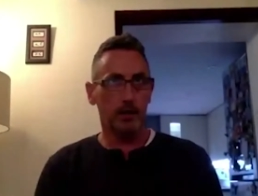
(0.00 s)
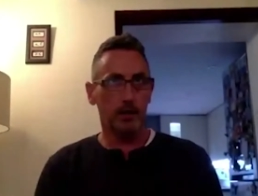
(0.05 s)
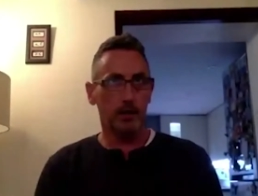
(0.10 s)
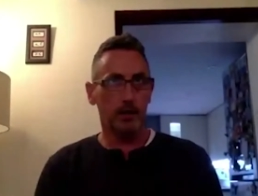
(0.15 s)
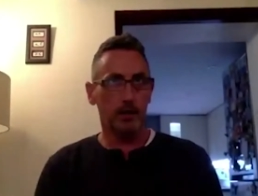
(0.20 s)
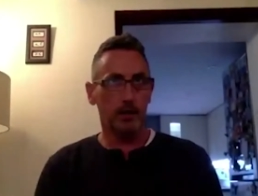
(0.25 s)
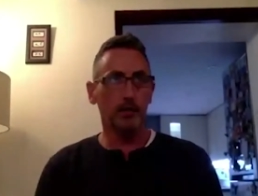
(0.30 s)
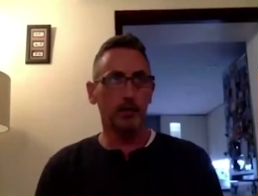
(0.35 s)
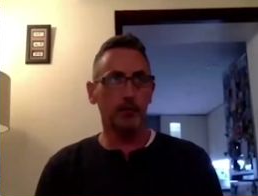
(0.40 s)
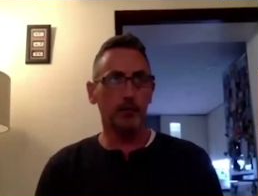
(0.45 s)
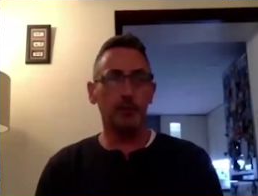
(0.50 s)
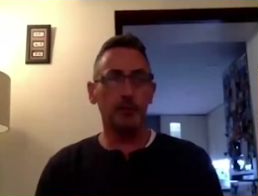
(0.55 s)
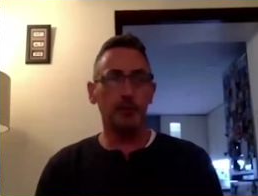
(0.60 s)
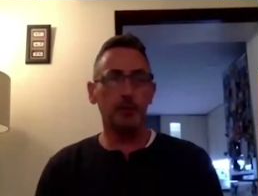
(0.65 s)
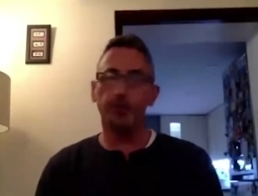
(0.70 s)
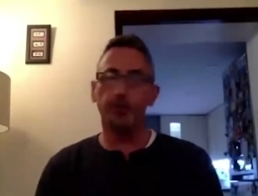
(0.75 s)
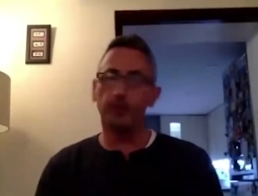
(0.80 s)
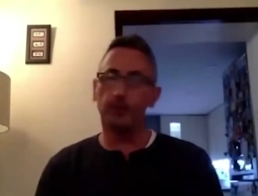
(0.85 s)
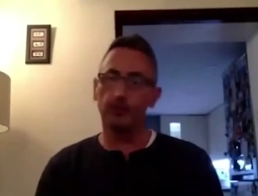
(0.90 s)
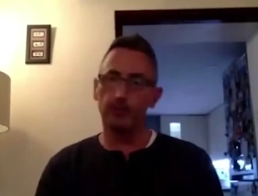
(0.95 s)
you know, those people
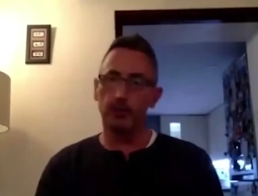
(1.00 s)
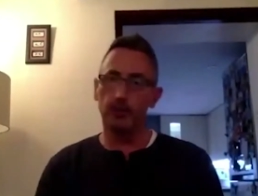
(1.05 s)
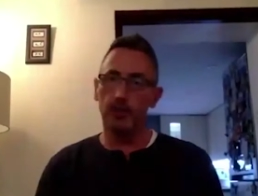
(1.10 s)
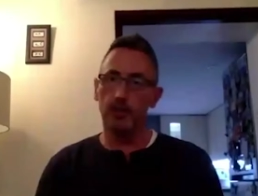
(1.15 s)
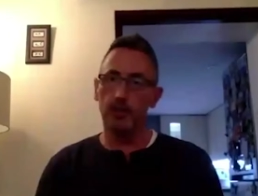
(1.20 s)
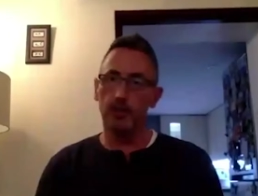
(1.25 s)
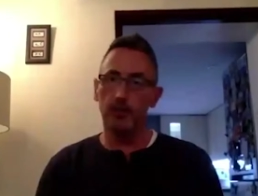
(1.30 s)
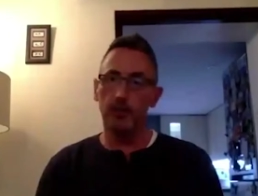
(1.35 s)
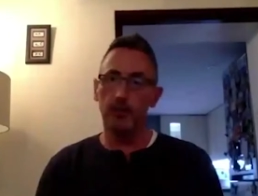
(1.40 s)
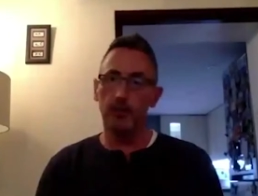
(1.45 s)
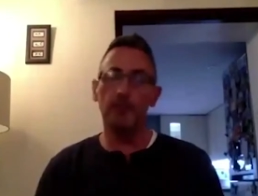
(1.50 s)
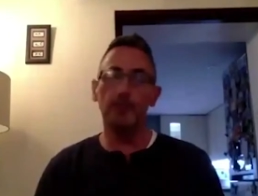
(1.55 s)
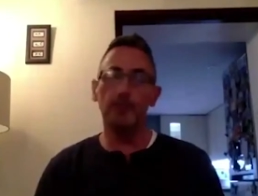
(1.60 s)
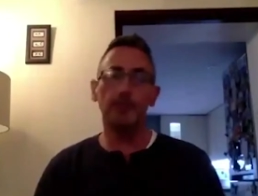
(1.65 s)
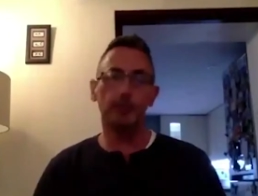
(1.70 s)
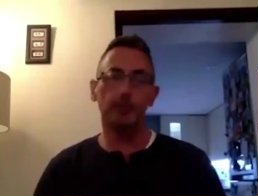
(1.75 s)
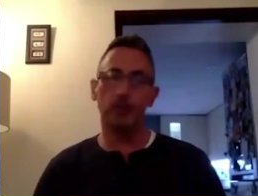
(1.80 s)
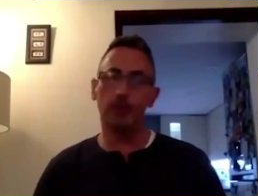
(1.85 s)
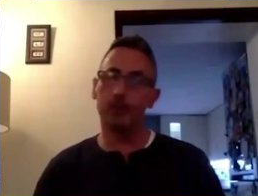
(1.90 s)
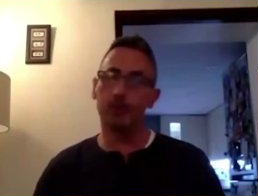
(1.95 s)
skills are, and
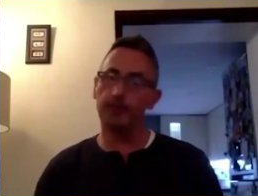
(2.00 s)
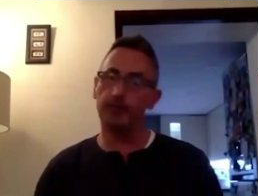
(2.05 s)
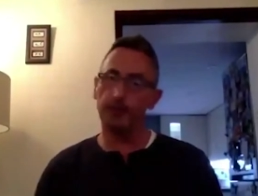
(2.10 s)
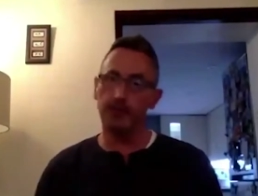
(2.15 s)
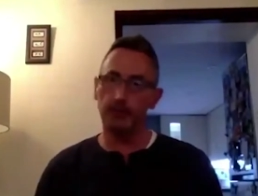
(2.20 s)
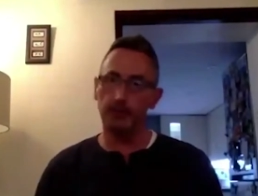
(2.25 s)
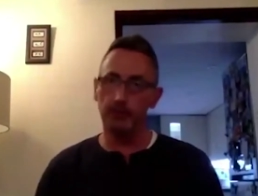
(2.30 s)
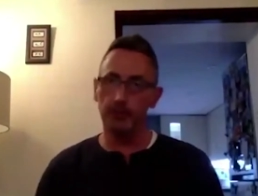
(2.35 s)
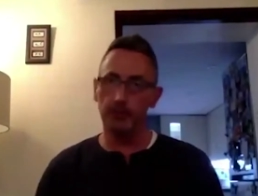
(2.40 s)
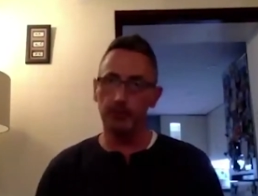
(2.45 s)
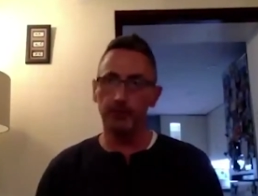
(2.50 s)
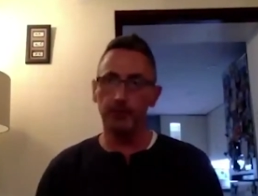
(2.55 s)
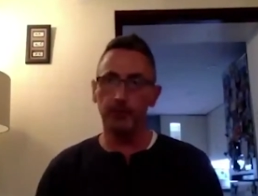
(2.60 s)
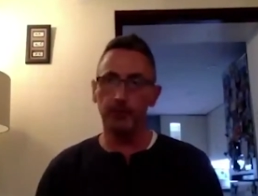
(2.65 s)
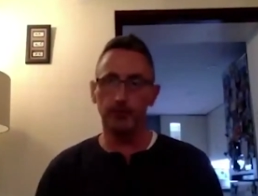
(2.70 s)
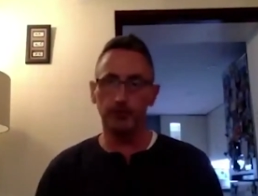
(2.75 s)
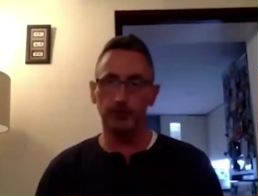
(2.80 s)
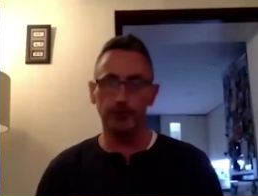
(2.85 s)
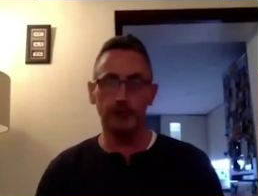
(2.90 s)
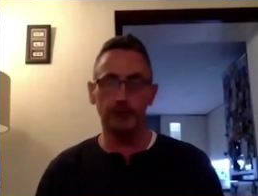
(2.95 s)
this is why it's seen as a bit of a
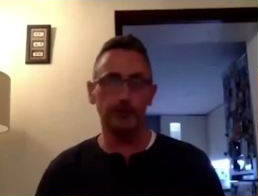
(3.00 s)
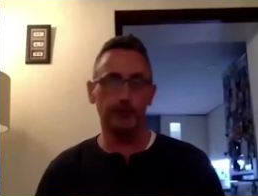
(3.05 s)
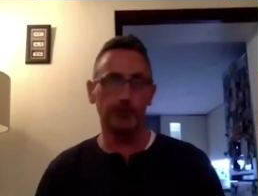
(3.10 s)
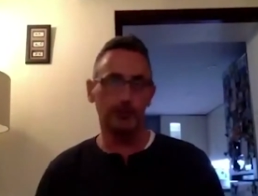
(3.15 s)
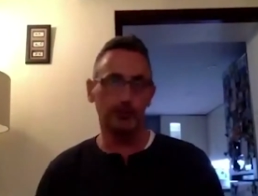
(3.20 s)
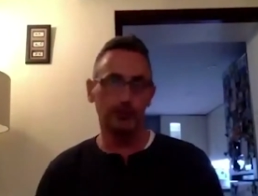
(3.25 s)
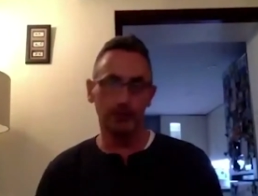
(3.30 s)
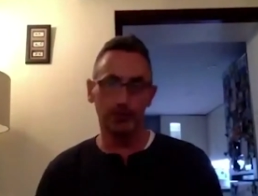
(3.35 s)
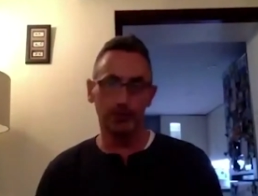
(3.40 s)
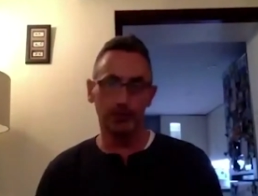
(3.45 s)
softer skill,